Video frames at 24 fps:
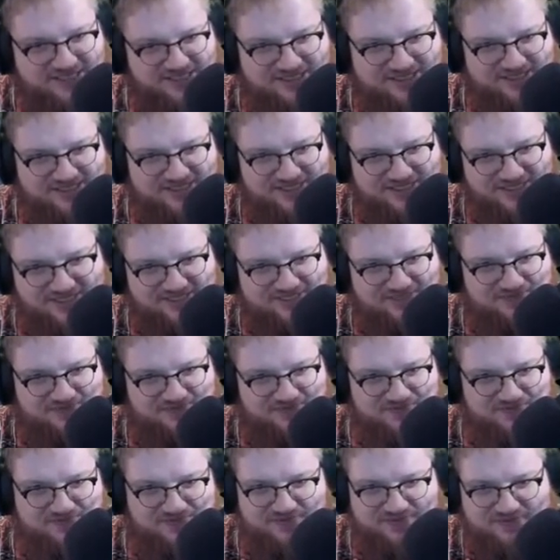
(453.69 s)

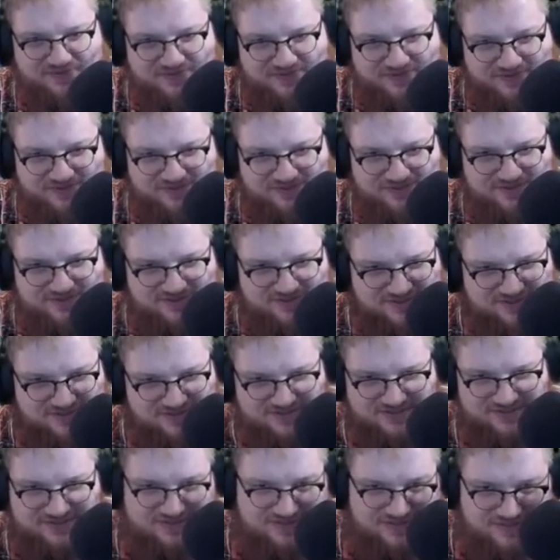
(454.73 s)

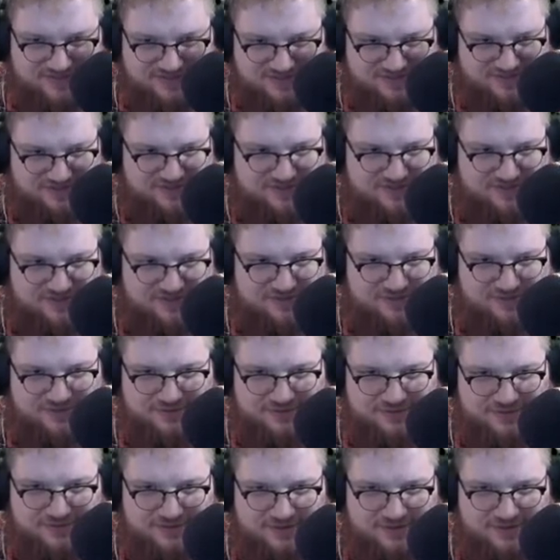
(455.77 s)
(silence)